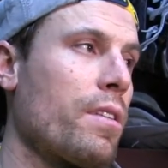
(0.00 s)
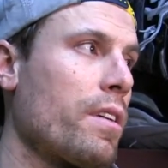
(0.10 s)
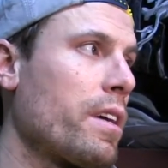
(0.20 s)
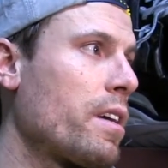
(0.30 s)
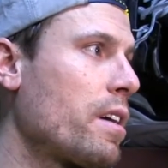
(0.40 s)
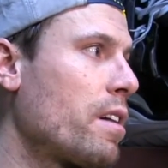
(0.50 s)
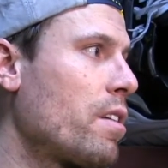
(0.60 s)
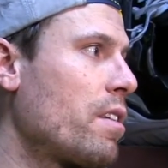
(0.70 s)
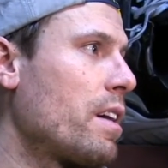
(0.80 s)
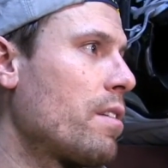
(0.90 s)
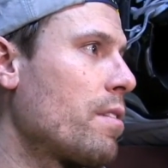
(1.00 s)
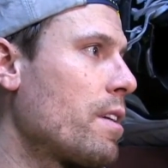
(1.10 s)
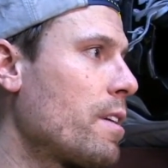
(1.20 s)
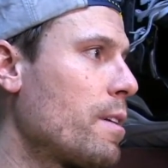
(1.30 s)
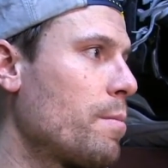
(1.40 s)
I think uh, all around.
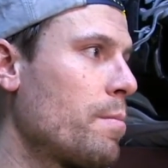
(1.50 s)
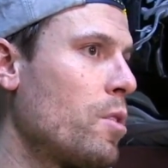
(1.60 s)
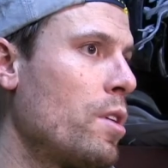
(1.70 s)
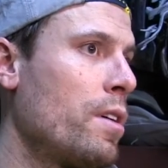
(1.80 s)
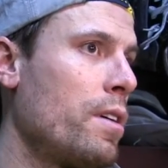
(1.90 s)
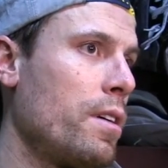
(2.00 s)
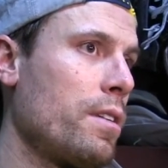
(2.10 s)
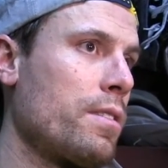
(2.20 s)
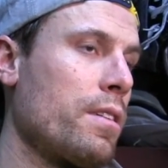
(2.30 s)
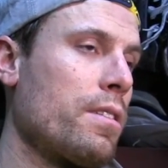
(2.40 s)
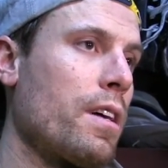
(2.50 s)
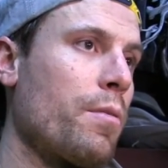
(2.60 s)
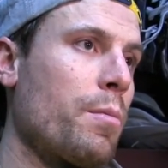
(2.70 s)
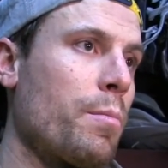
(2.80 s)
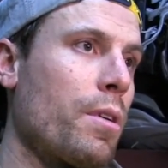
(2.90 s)
Um, it's it's
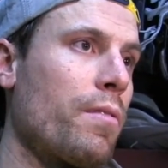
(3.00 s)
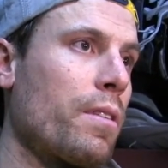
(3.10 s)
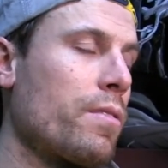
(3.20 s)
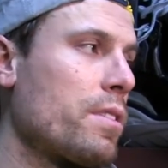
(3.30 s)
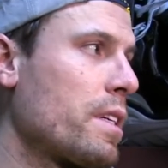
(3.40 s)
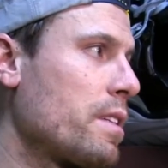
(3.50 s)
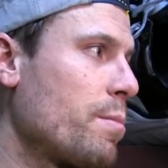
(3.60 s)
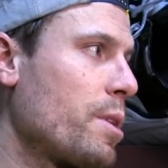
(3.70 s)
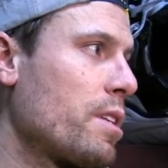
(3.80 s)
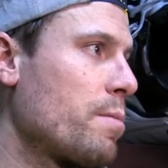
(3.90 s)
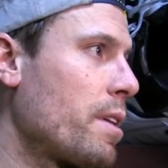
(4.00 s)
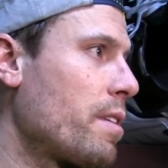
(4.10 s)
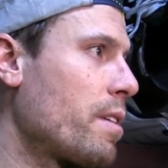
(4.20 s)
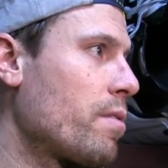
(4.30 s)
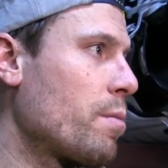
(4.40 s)
tough to be perfect for 60 minutes, but I
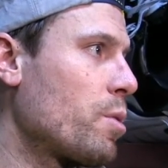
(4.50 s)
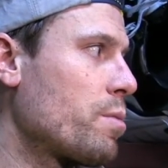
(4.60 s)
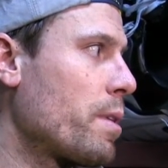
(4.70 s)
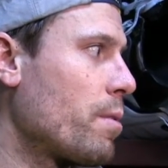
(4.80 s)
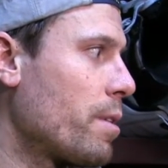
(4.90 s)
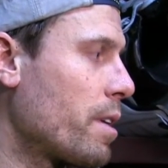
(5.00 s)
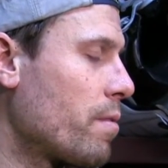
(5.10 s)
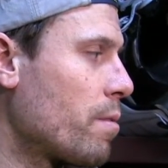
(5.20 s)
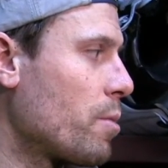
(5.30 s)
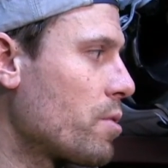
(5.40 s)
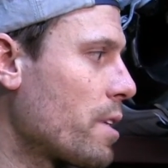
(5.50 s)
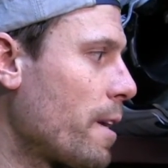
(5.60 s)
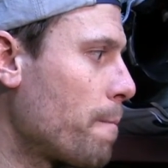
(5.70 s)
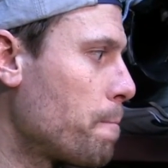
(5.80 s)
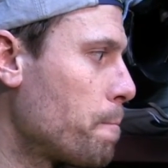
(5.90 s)
think for the most part we were good for most of
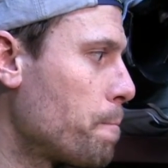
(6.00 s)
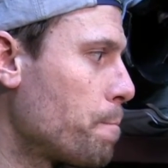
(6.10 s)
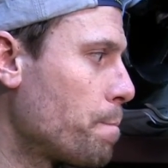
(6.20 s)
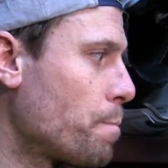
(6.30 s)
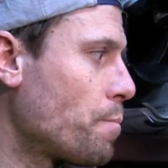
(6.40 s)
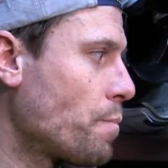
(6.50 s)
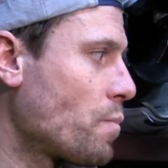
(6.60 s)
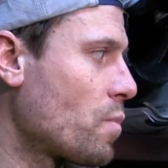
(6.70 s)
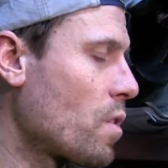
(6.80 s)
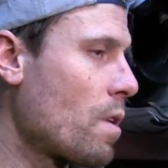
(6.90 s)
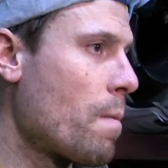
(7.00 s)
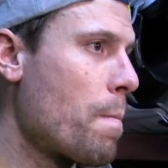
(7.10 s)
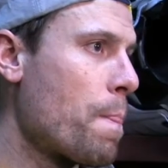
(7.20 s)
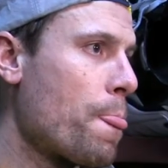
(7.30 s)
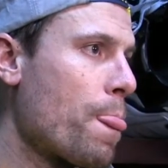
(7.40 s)
the game. I'm gonna go in there for the
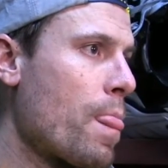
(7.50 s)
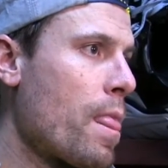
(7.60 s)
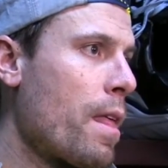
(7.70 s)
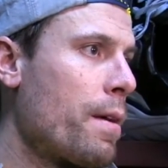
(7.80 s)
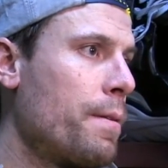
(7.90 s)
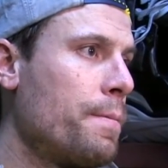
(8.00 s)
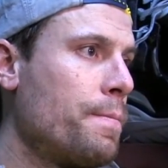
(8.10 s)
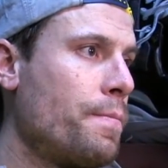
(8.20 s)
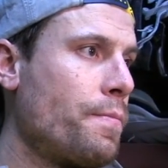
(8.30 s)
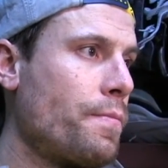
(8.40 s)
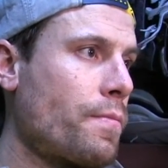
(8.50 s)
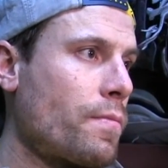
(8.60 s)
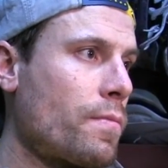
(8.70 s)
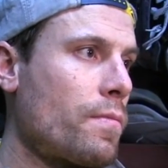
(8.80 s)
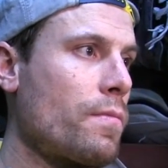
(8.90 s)
timeout kind of settle you guys down
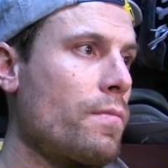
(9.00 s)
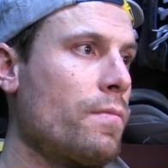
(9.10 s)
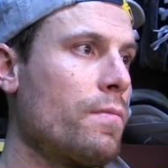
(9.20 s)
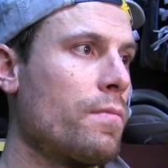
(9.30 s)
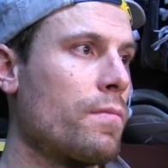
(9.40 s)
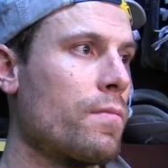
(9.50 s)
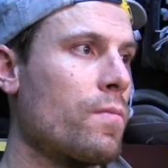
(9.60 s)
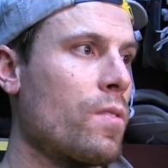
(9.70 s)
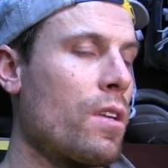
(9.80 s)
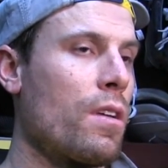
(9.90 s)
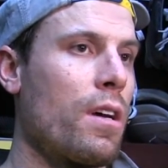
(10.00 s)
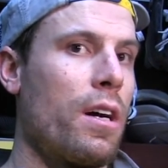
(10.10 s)
there in the third.